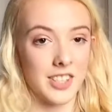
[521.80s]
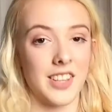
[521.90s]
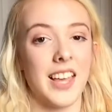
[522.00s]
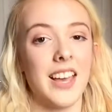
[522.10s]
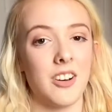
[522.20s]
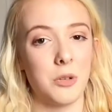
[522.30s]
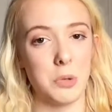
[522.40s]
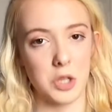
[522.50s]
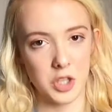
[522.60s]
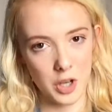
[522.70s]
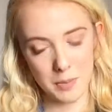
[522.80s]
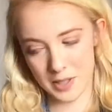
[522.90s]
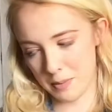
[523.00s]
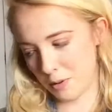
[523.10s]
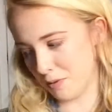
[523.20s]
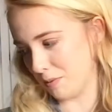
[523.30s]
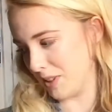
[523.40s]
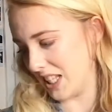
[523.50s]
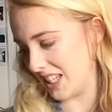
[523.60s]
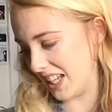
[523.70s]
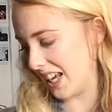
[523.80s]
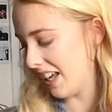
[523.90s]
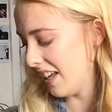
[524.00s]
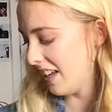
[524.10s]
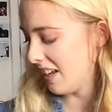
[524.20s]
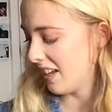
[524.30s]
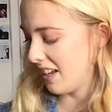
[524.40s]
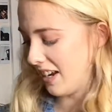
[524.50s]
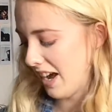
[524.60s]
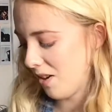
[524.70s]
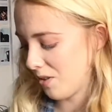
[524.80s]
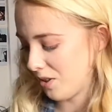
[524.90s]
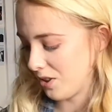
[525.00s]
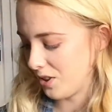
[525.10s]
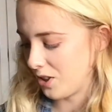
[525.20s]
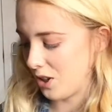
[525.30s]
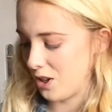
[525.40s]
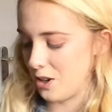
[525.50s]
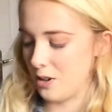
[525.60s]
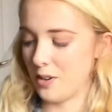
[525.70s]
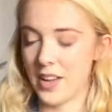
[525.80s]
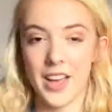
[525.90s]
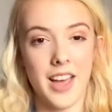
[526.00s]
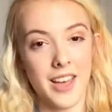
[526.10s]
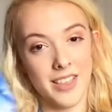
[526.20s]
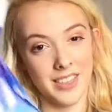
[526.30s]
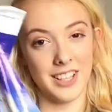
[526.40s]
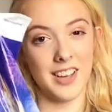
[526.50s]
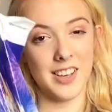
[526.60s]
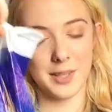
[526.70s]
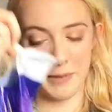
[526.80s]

So they are all the tops I bought from Disney. Now on to the last